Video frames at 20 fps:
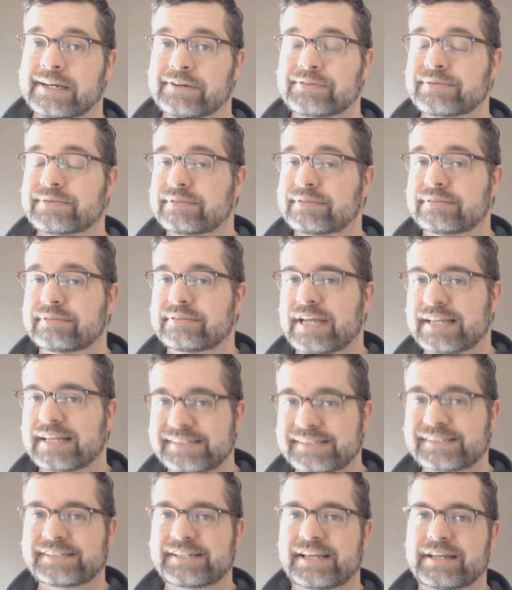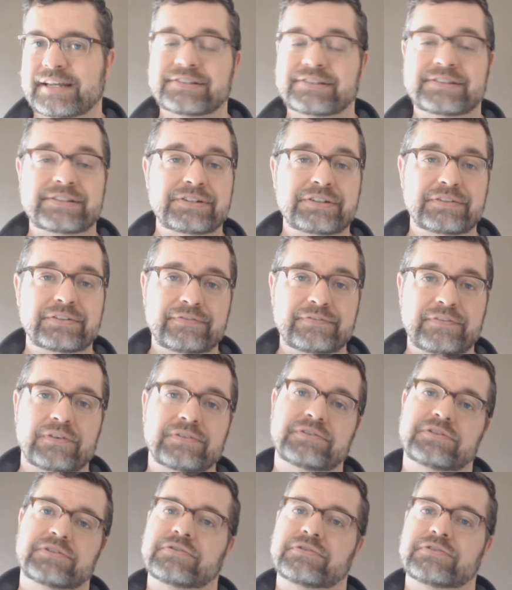Now, as it stands, the
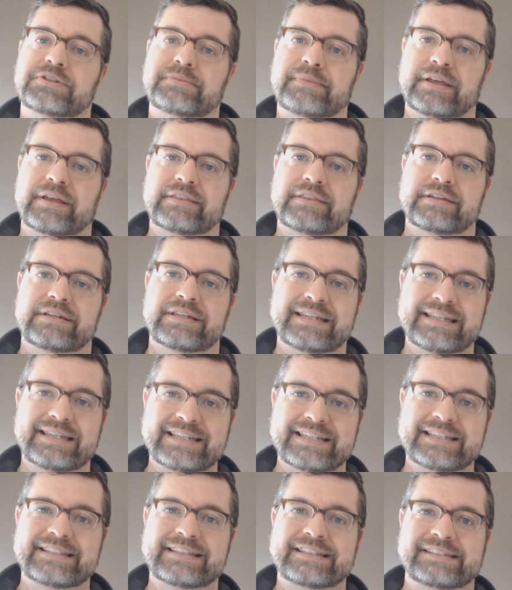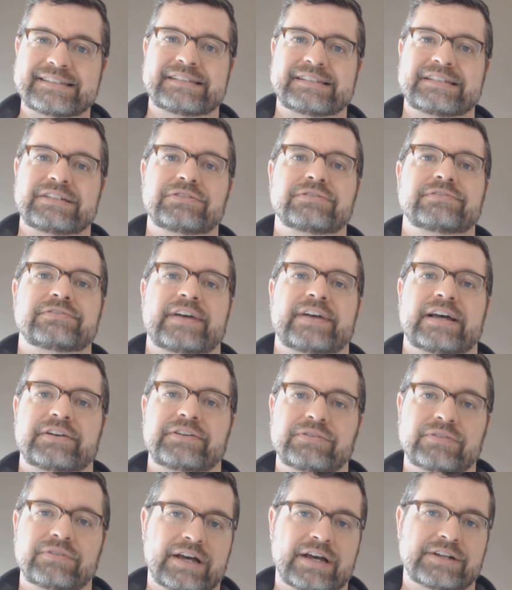default search method is the single
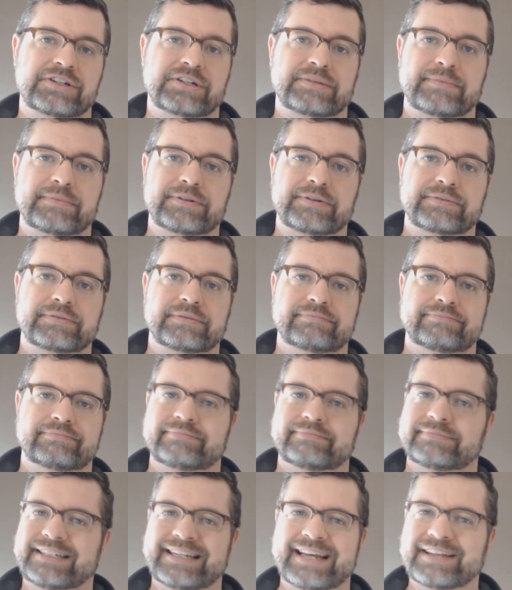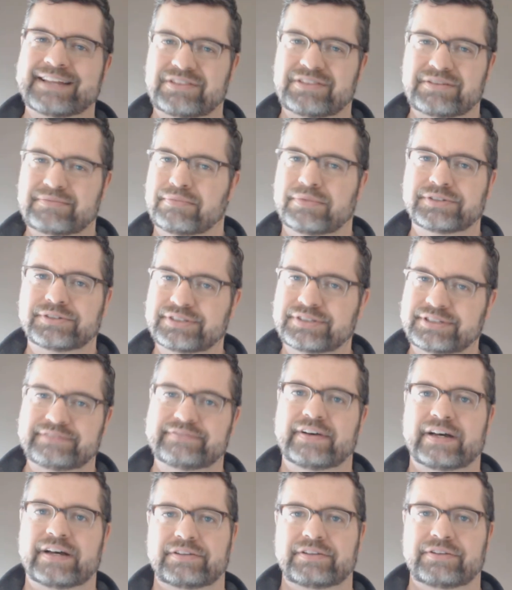value logic mode, not the
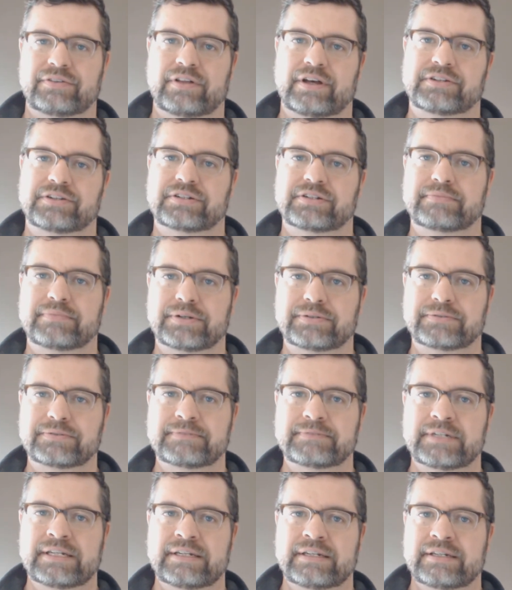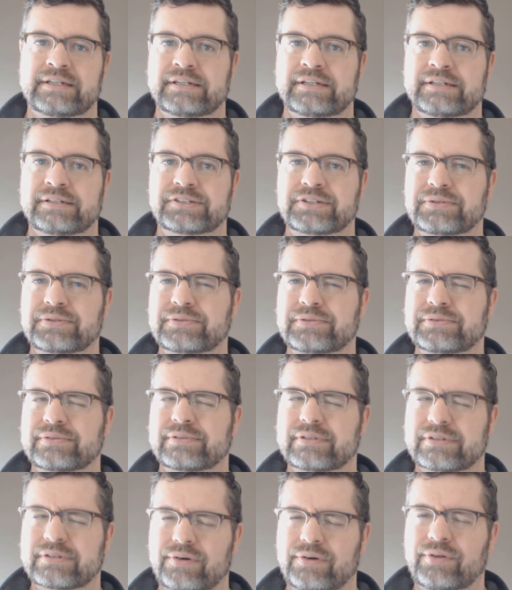multi-value logic mode. So
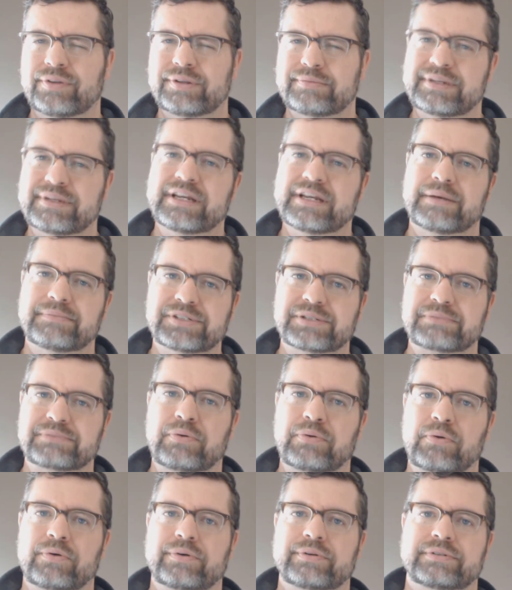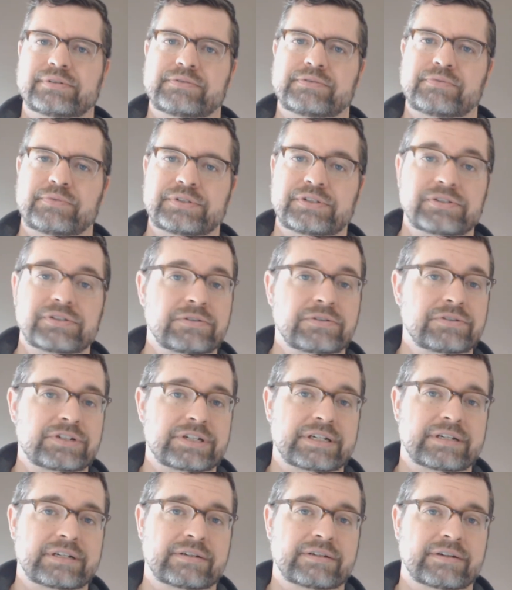the colon becomes important when
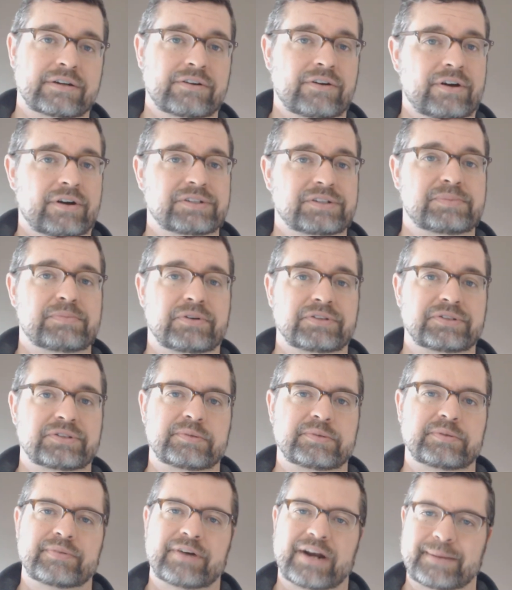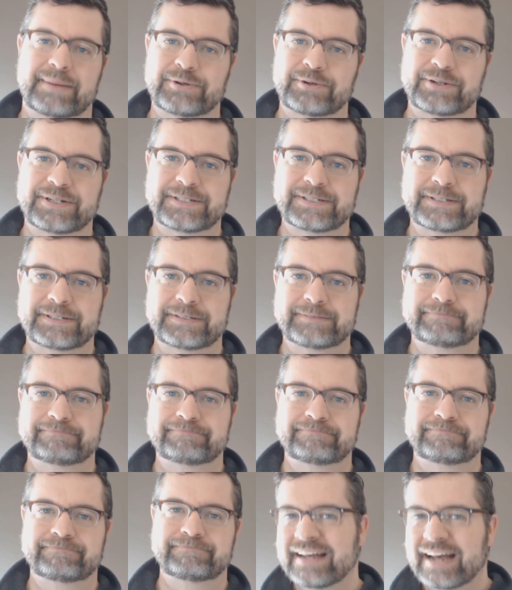searching across multiple properties.
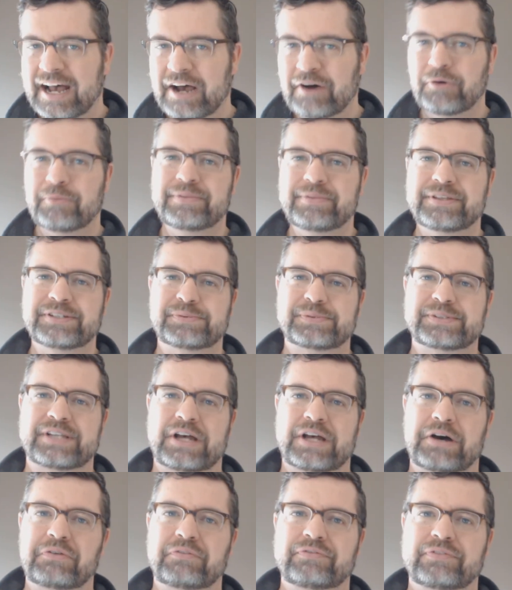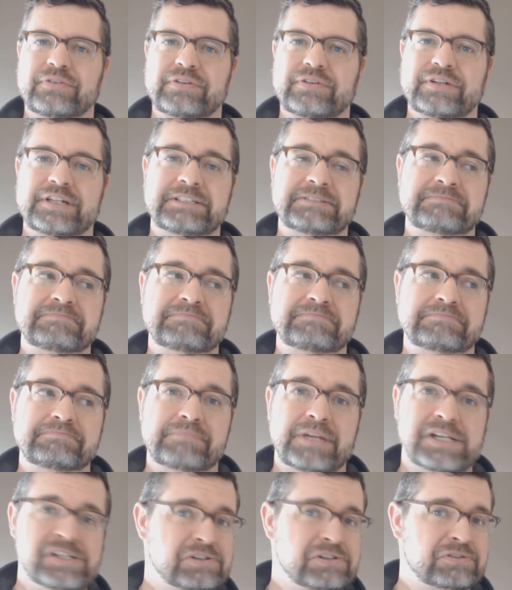I hope this was helpful and
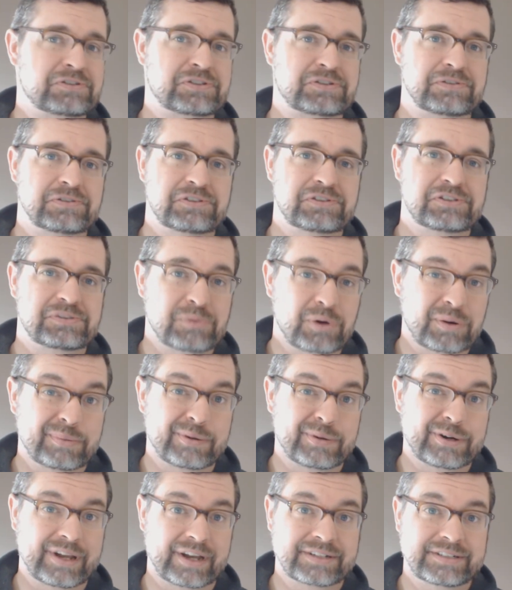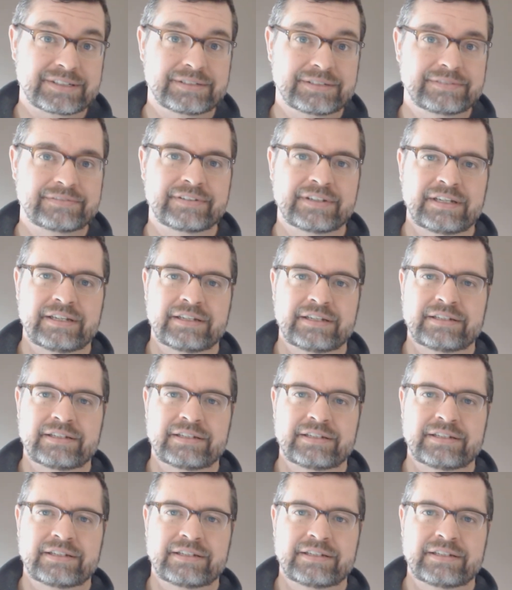makes your search more productive.